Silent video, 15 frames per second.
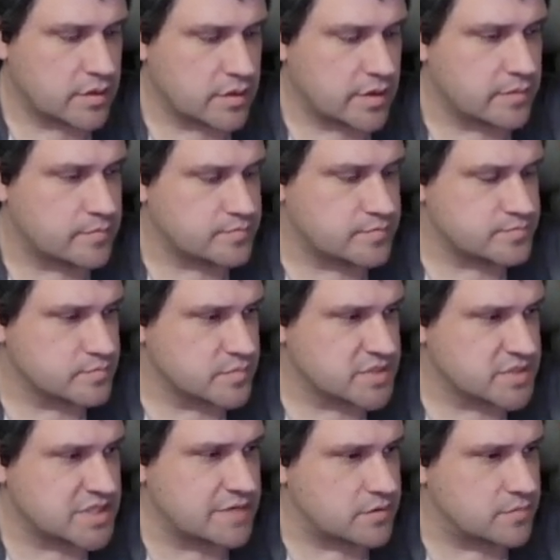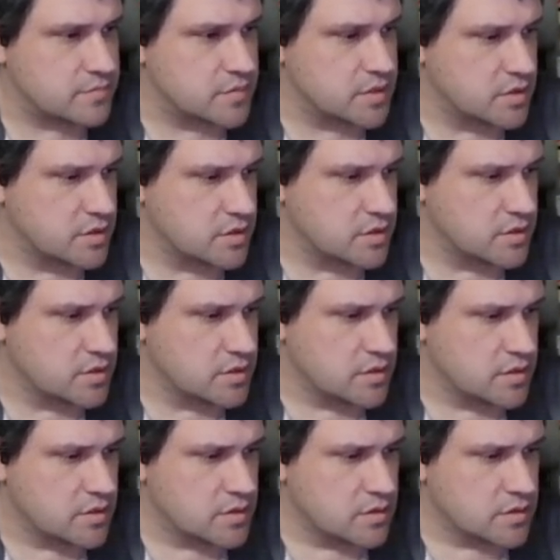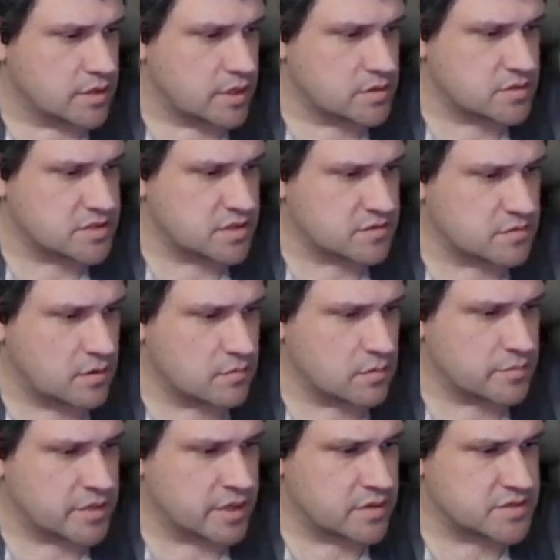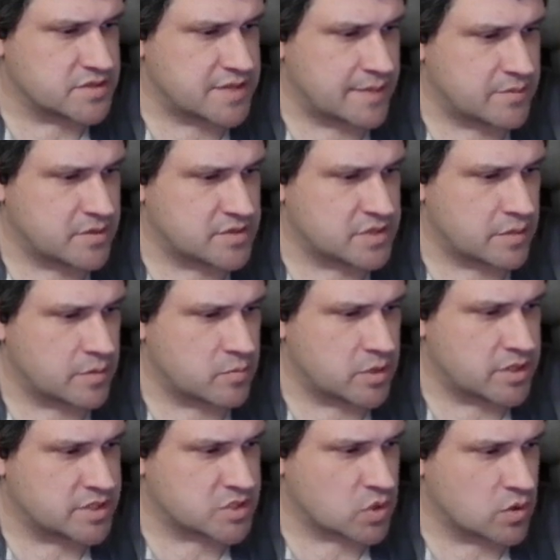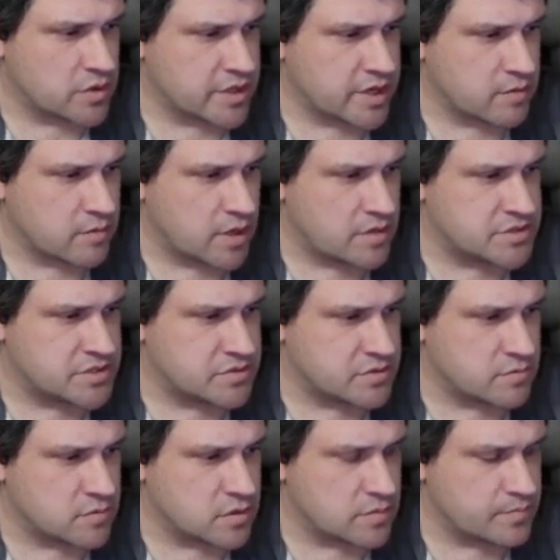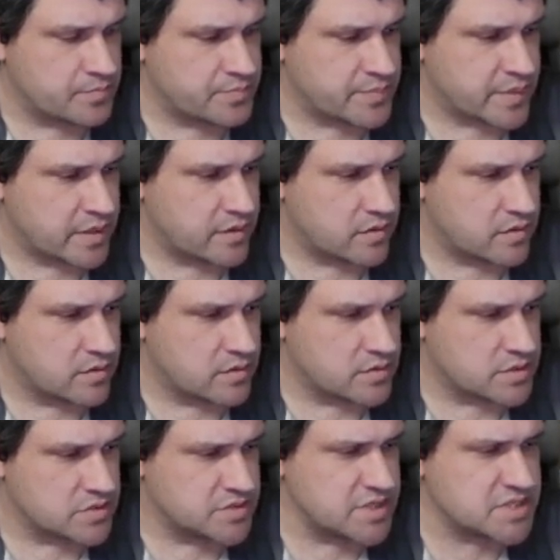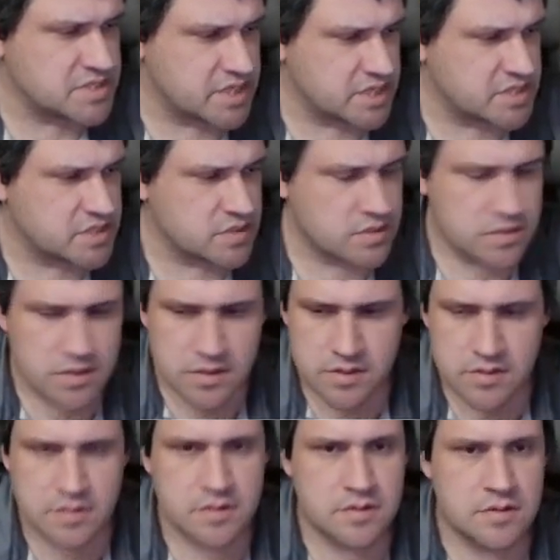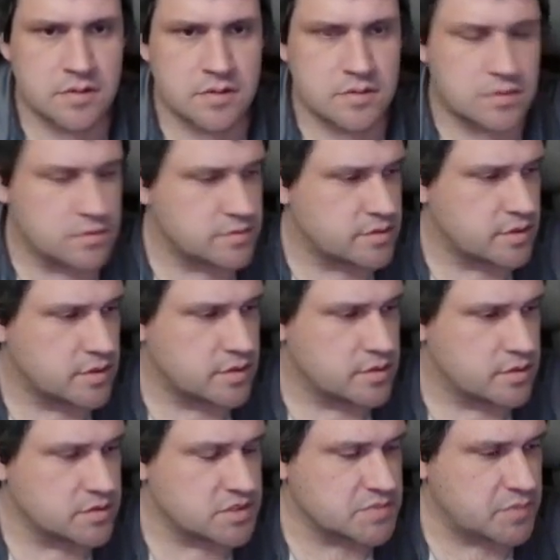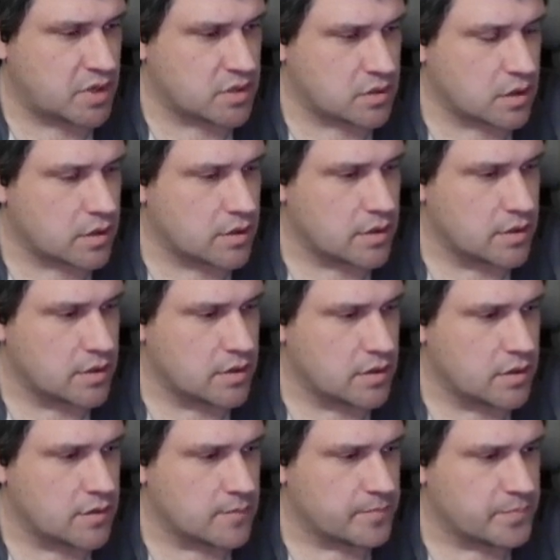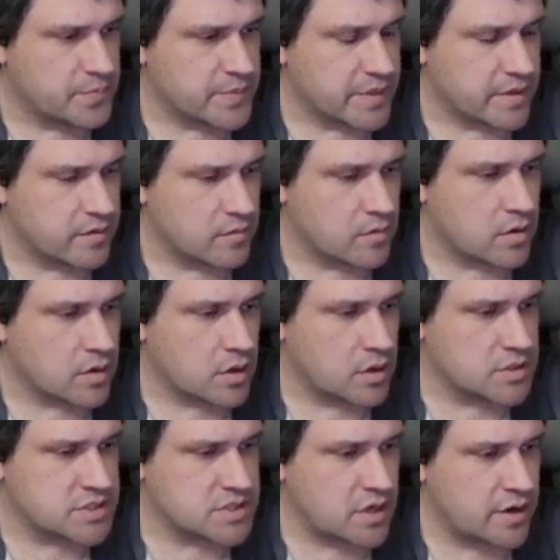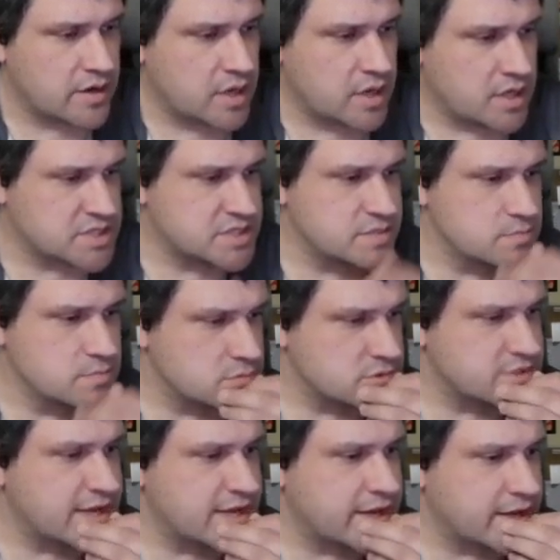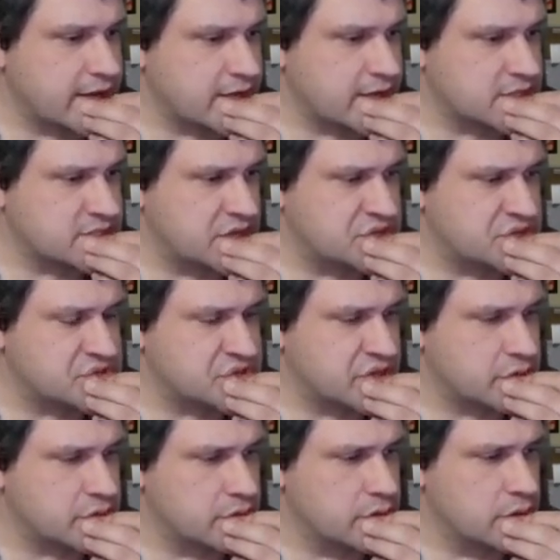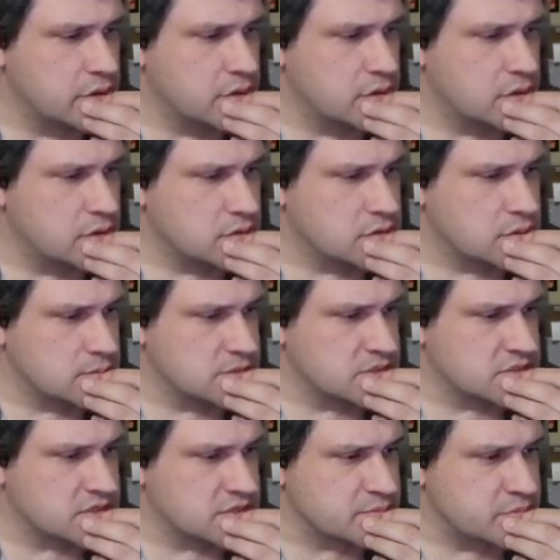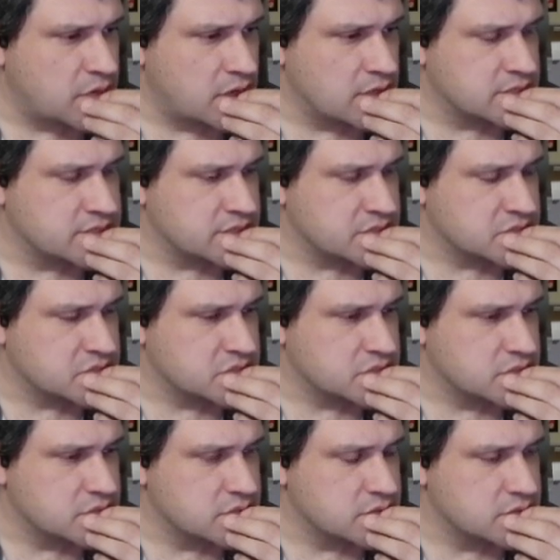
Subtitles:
Okay. 7. Characters in the throne room. Here's a table to determine what is currently around you in the room. So D6, a little smaller. Royal Guard standing at attention. Nobles discussing politics.